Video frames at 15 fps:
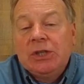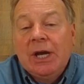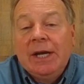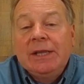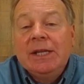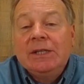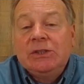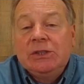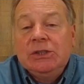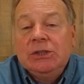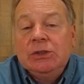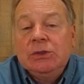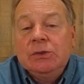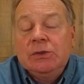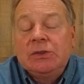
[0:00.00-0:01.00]
I like to
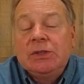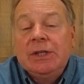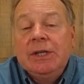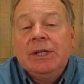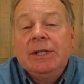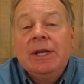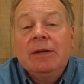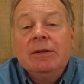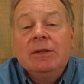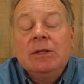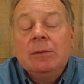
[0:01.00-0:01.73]
use in